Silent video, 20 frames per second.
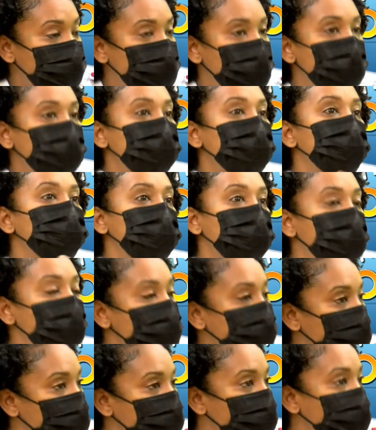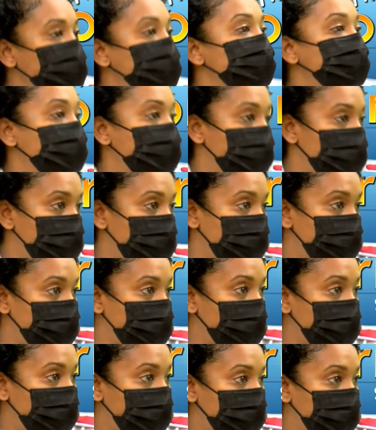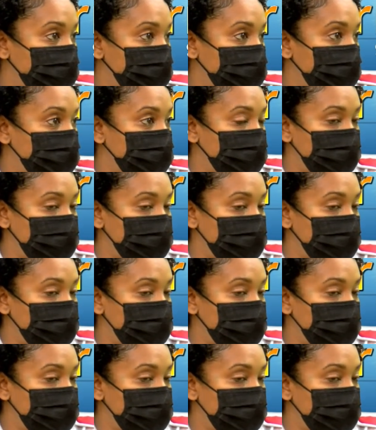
and they start having more difficulty breathing,